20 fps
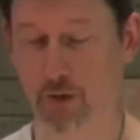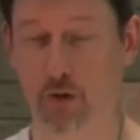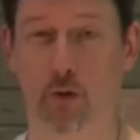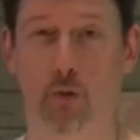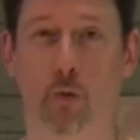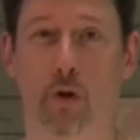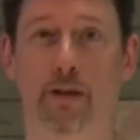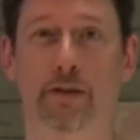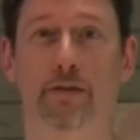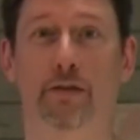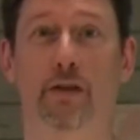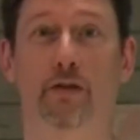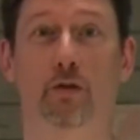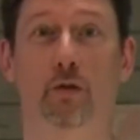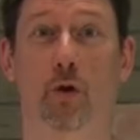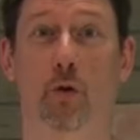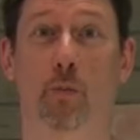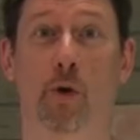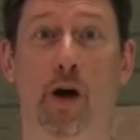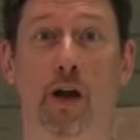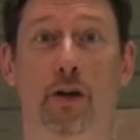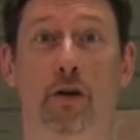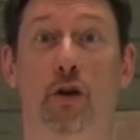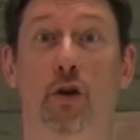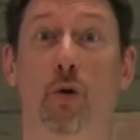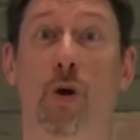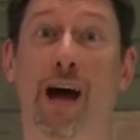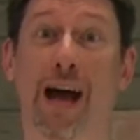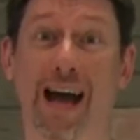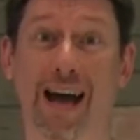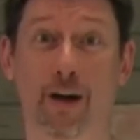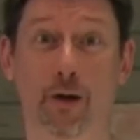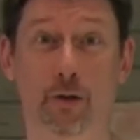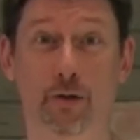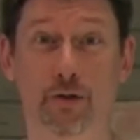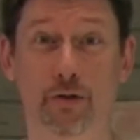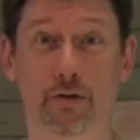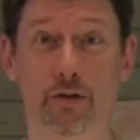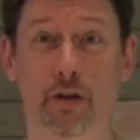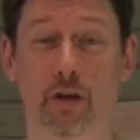So when Cicero bought a new
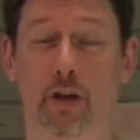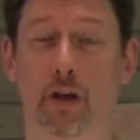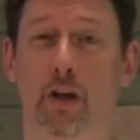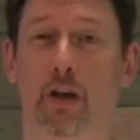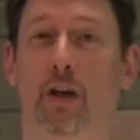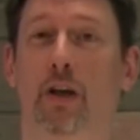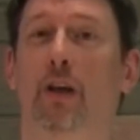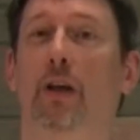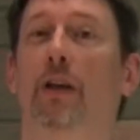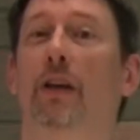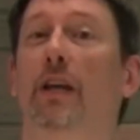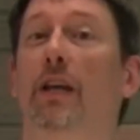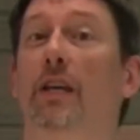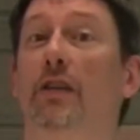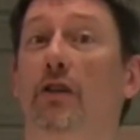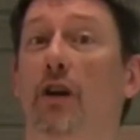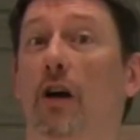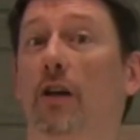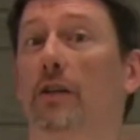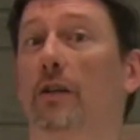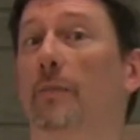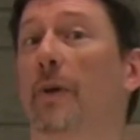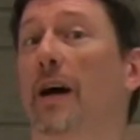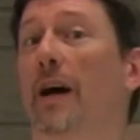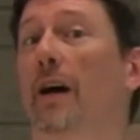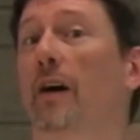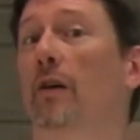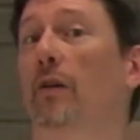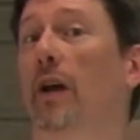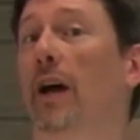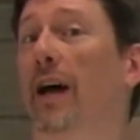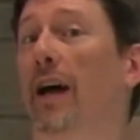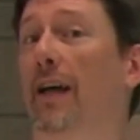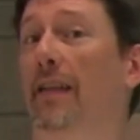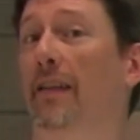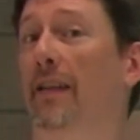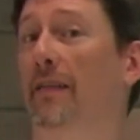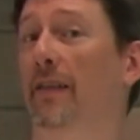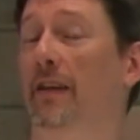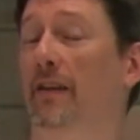house, he talked about
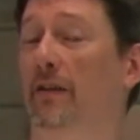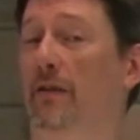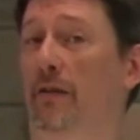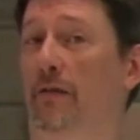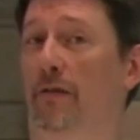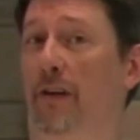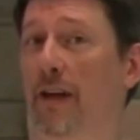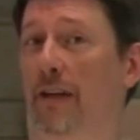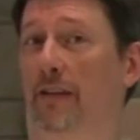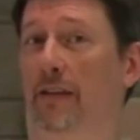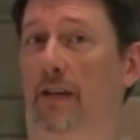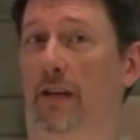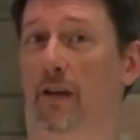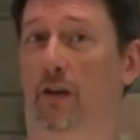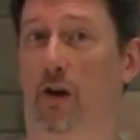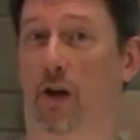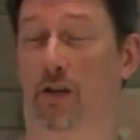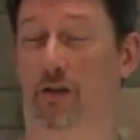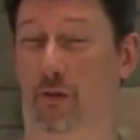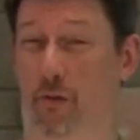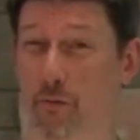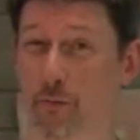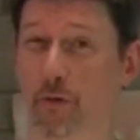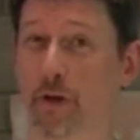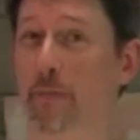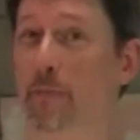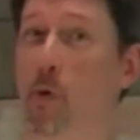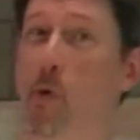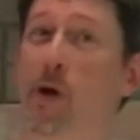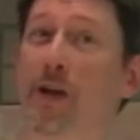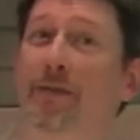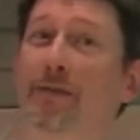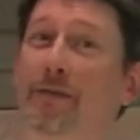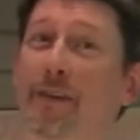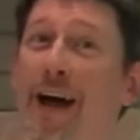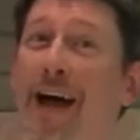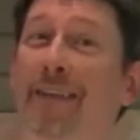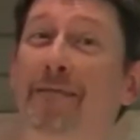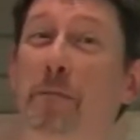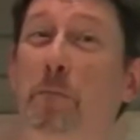the fact that it cost
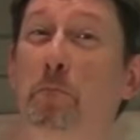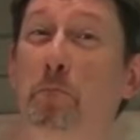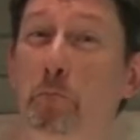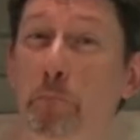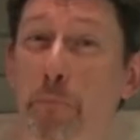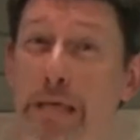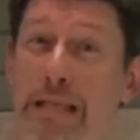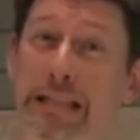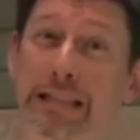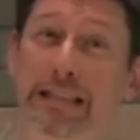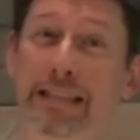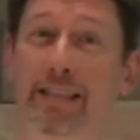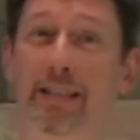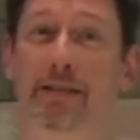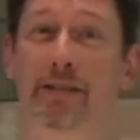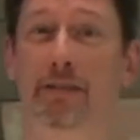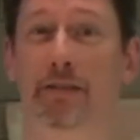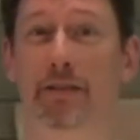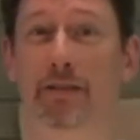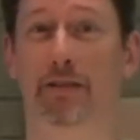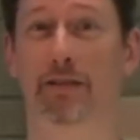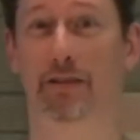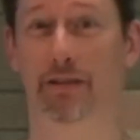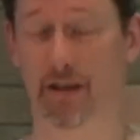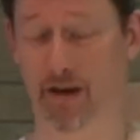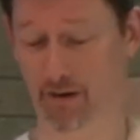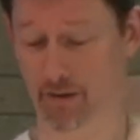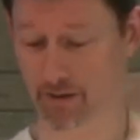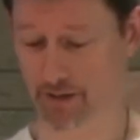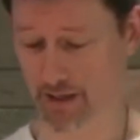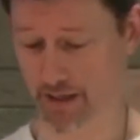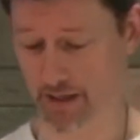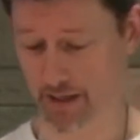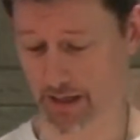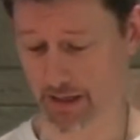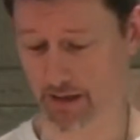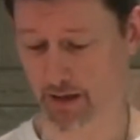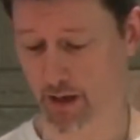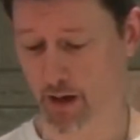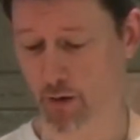3.5 million sestertii.
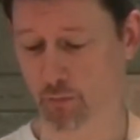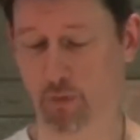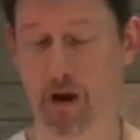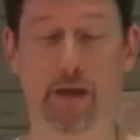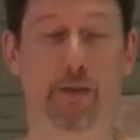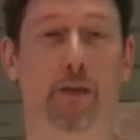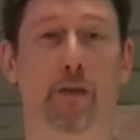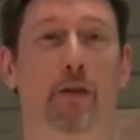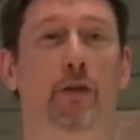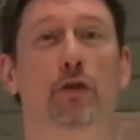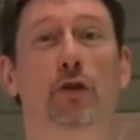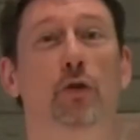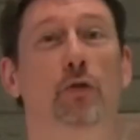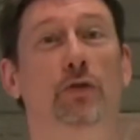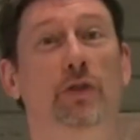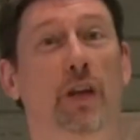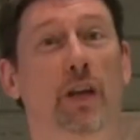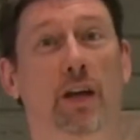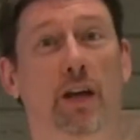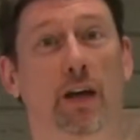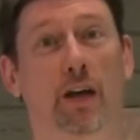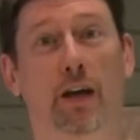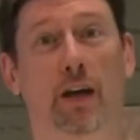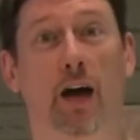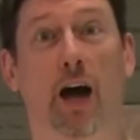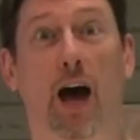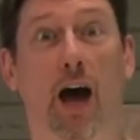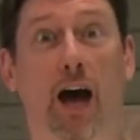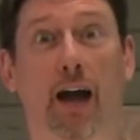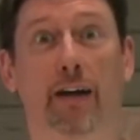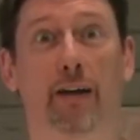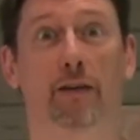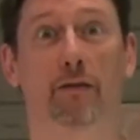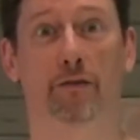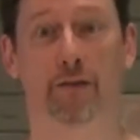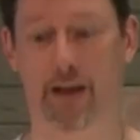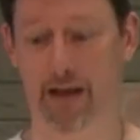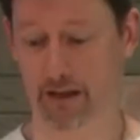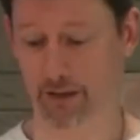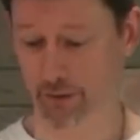Rather than using a higher
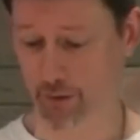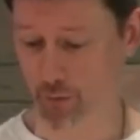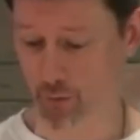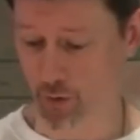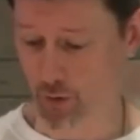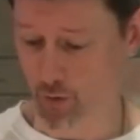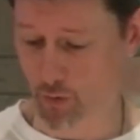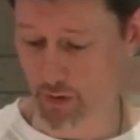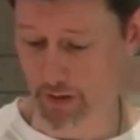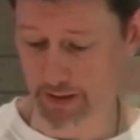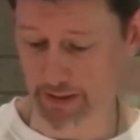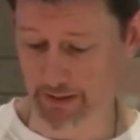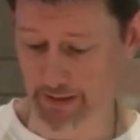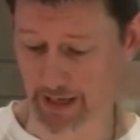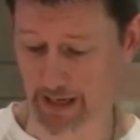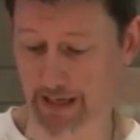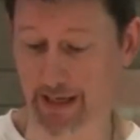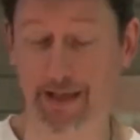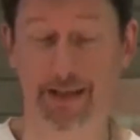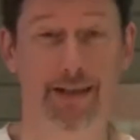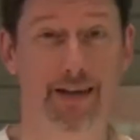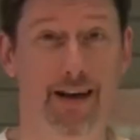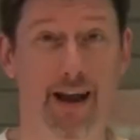value coin like a